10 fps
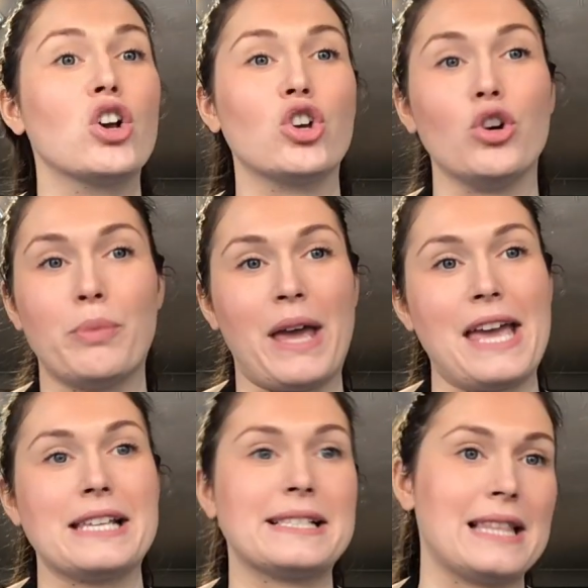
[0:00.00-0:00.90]

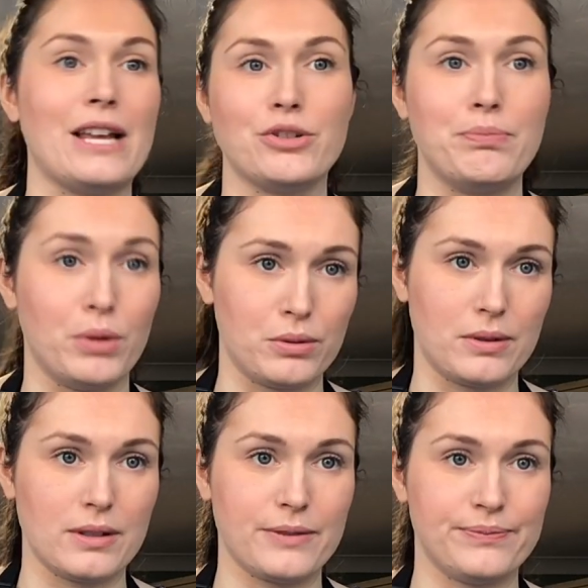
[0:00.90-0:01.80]
cupcakes /
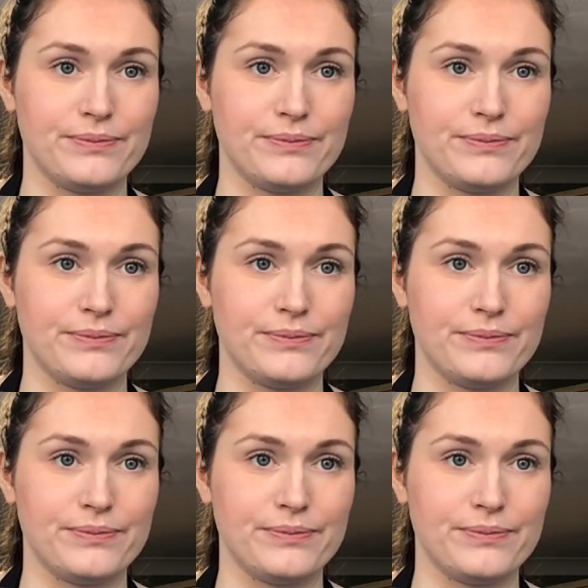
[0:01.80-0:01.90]
buns.